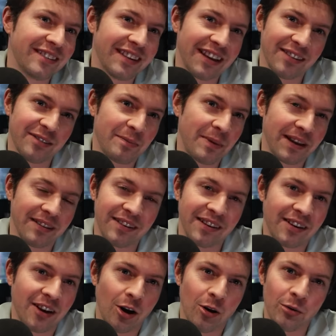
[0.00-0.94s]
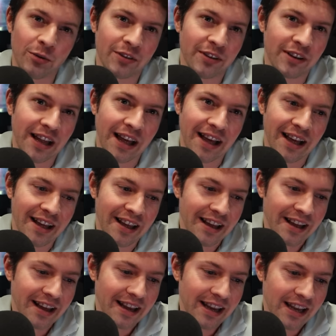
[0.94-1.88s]
expected goals and that.
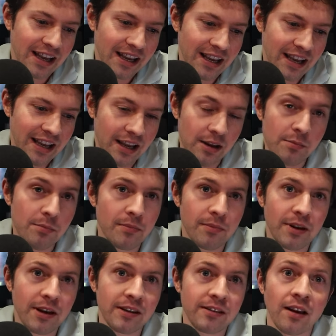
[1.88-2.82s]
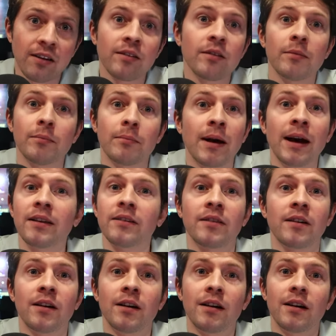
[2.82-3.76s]
It doesn't
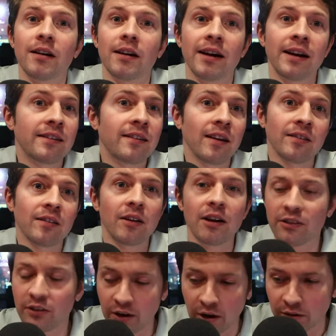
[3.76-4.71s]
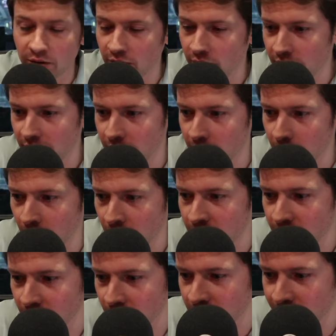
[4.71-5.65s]
matter. It doesn't. Do you know what it
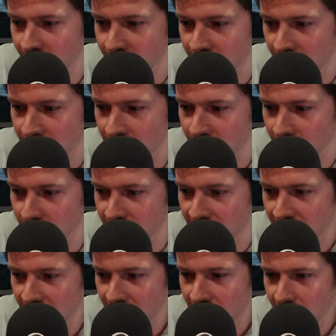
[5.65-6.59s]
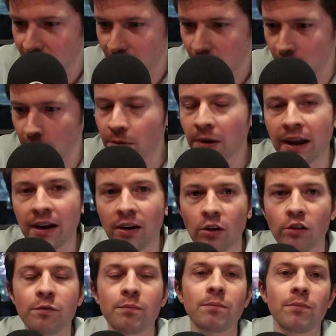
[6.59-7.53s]
reminds me of sometimes, Topsy? I play a
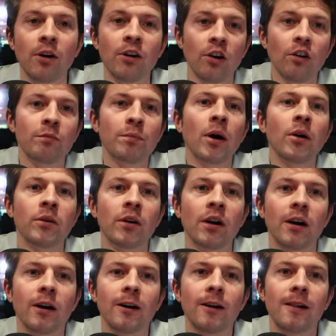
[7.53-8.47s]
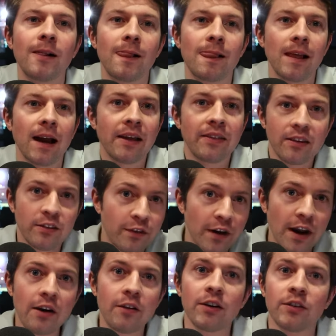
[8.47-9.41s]
lot of poker, and there's
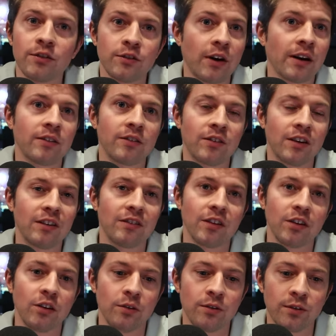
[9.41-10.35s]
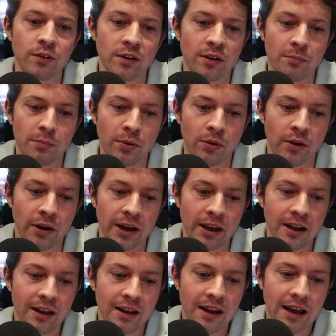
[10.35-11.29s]
various strategies that you should employ,
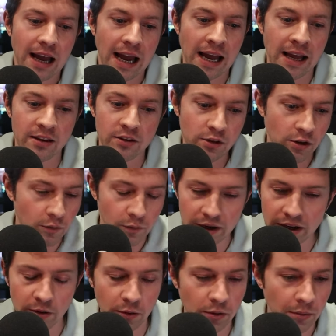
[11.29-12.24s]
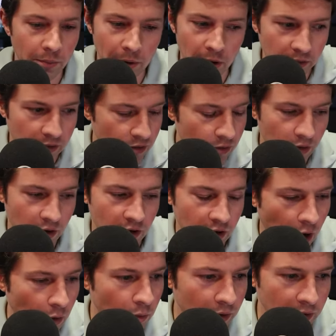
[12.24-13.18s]
and you can read all the books, and you can
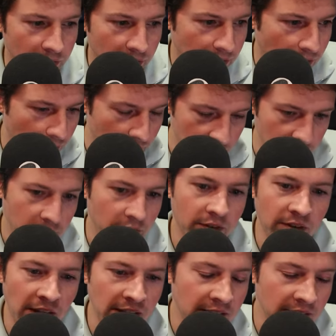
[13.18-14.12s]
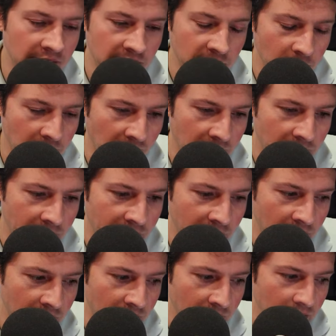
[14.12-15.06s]
know what you should do, and you should take into account the
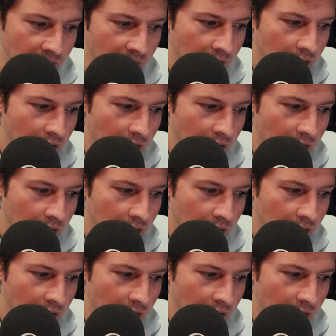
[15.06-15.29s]
variance.